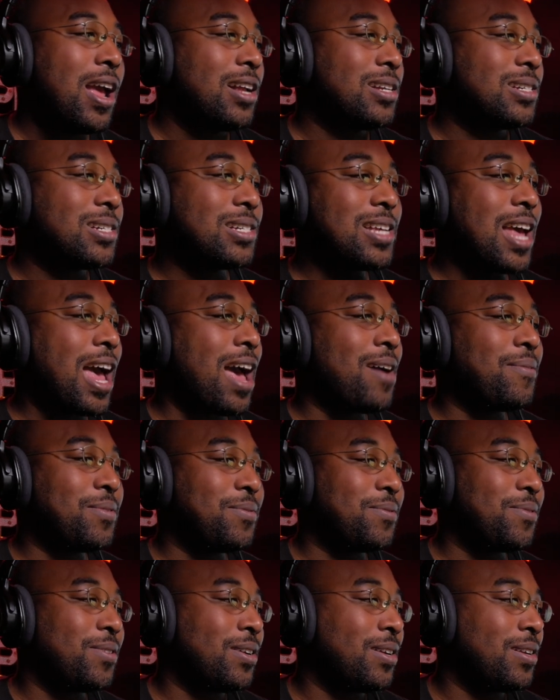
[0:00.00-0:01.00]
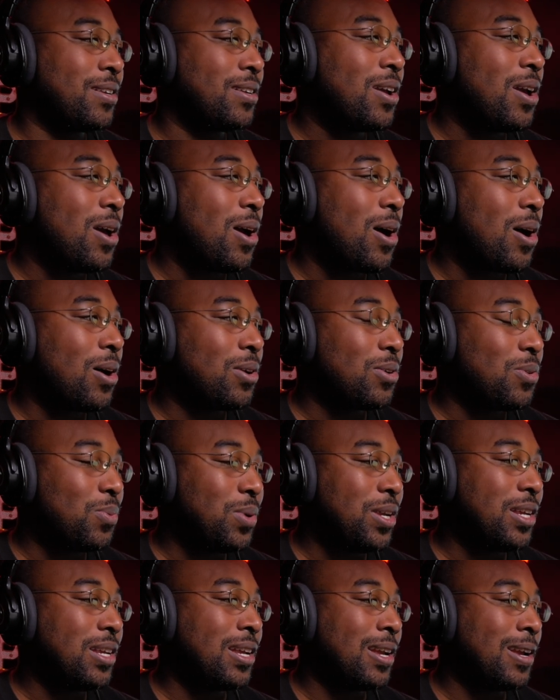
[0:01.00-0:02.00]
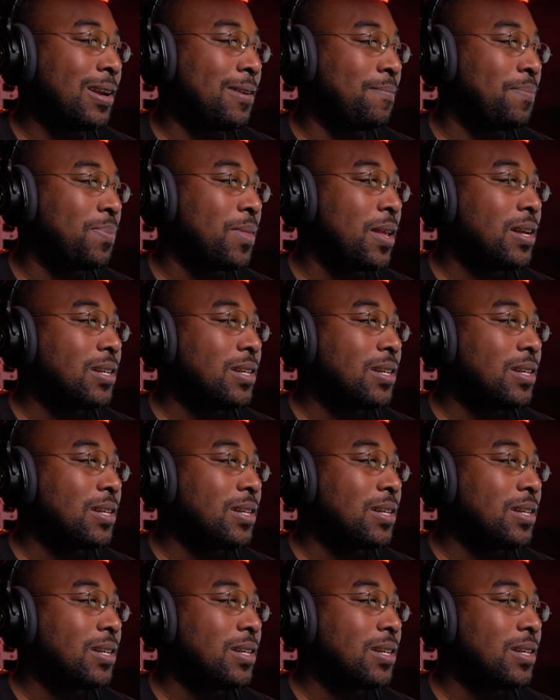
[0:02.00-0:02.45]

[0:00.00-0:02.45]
just having fun on a weekend.